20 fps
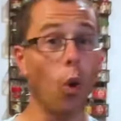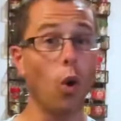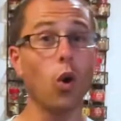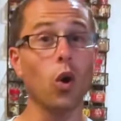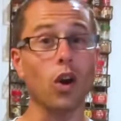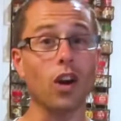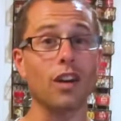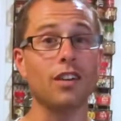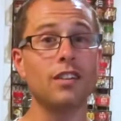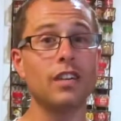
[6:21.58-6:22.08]

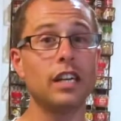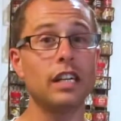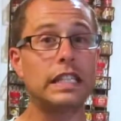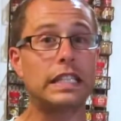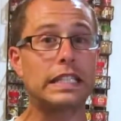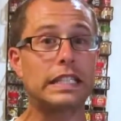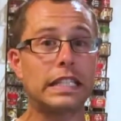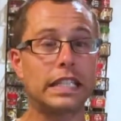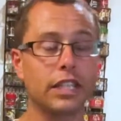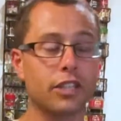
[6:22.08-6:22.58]
Or
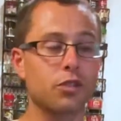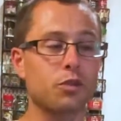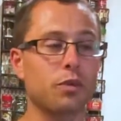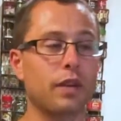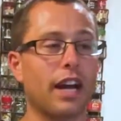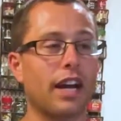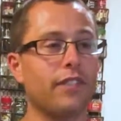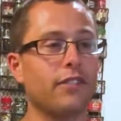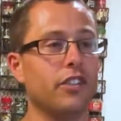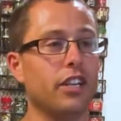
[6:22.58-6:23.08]
here's what
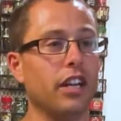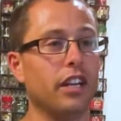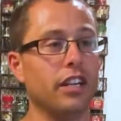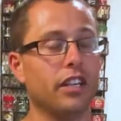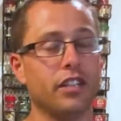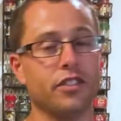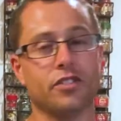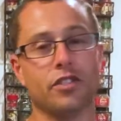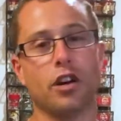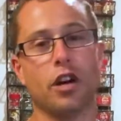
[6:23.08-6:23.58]
I've done
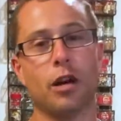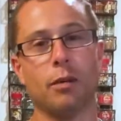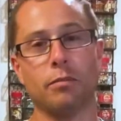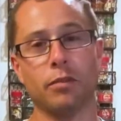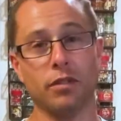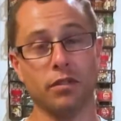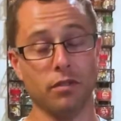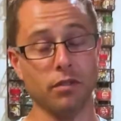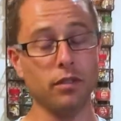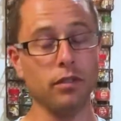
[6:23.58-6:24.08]
is
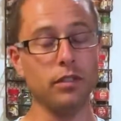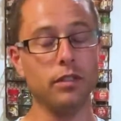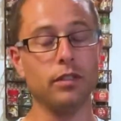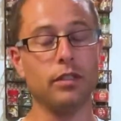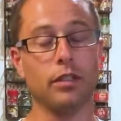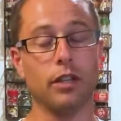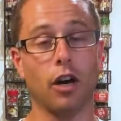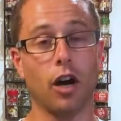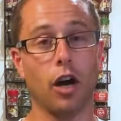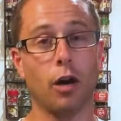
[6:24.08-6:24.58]
almond
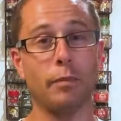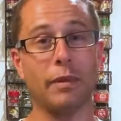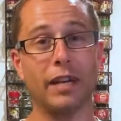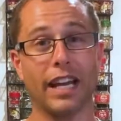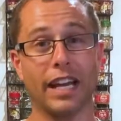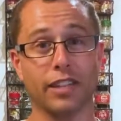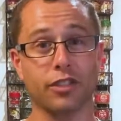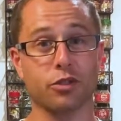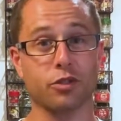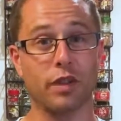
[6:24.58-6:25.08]

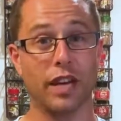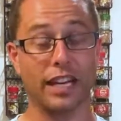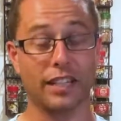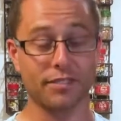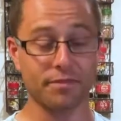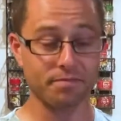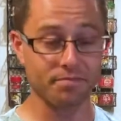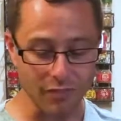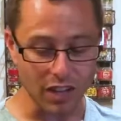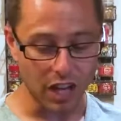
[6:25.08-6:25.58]

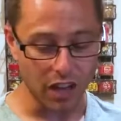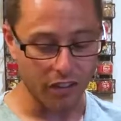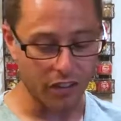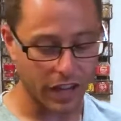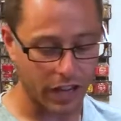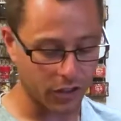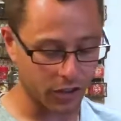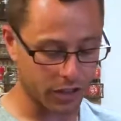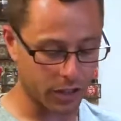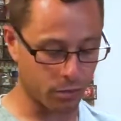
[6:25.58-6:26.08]
extract, and
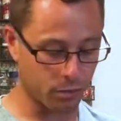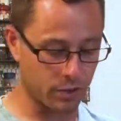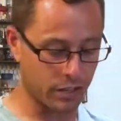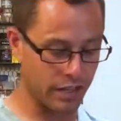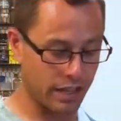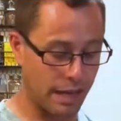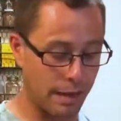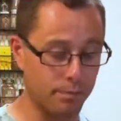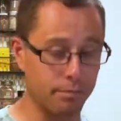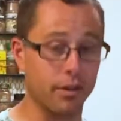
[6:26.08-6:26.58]
that'll get rid of
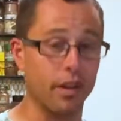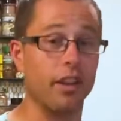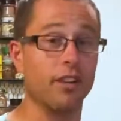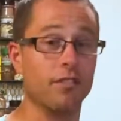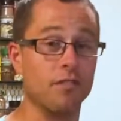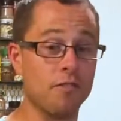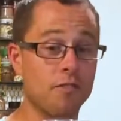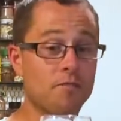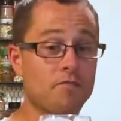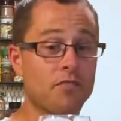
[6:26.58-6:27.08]
that. But
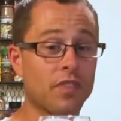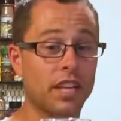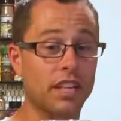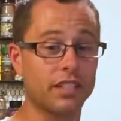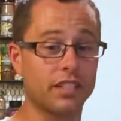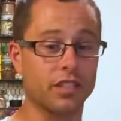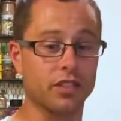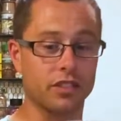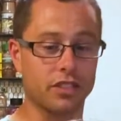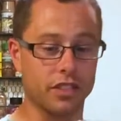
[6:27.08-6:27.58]

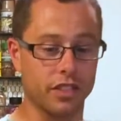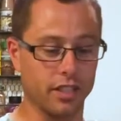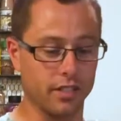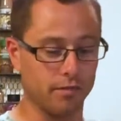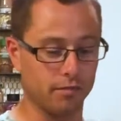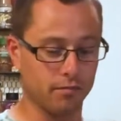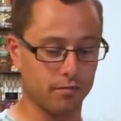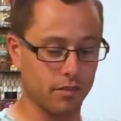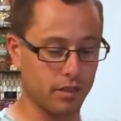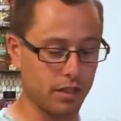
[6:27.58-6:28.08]
seriously,
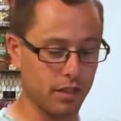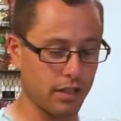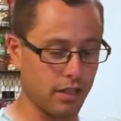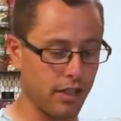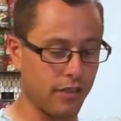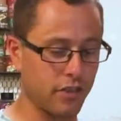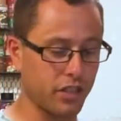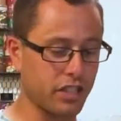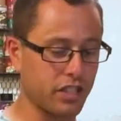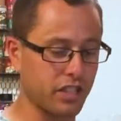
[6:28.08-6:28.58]

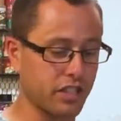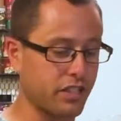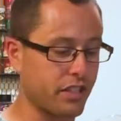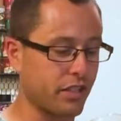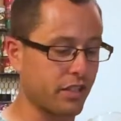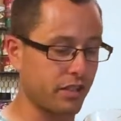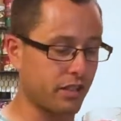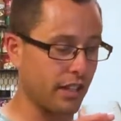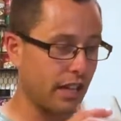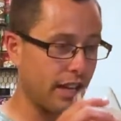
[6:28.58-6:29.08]
even
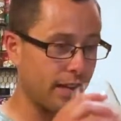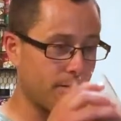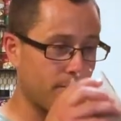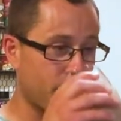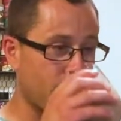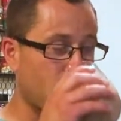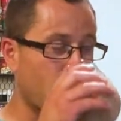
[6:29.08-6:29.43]
considering that,